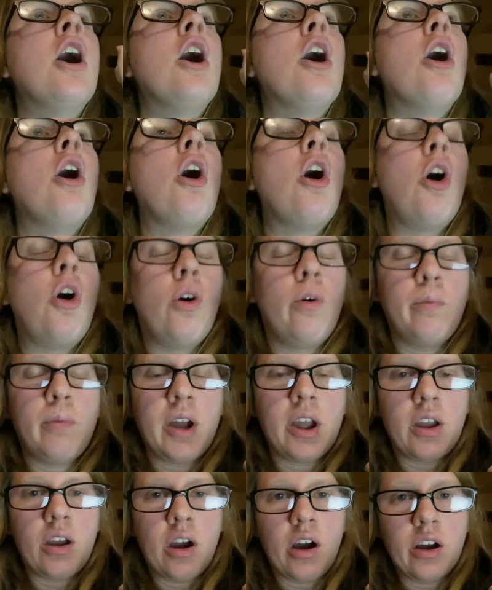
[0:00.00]
Oh my
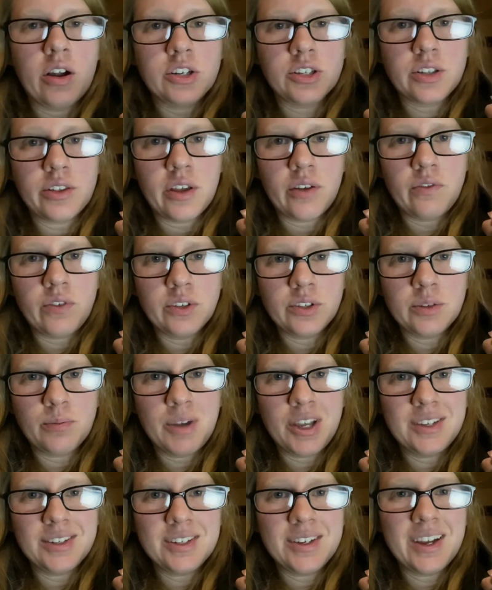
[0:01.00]
gosh, that feels
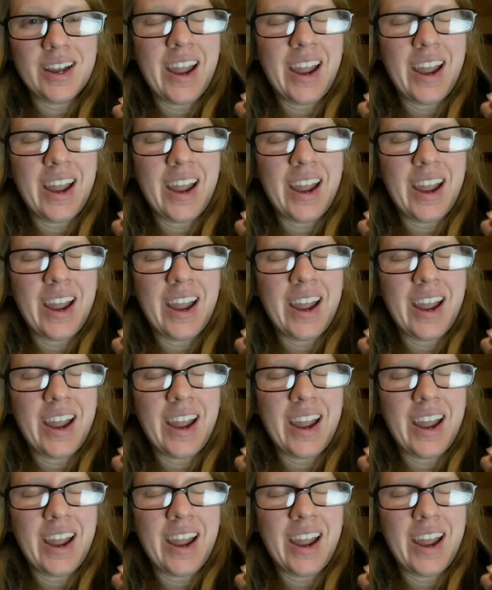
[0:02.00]
amazing.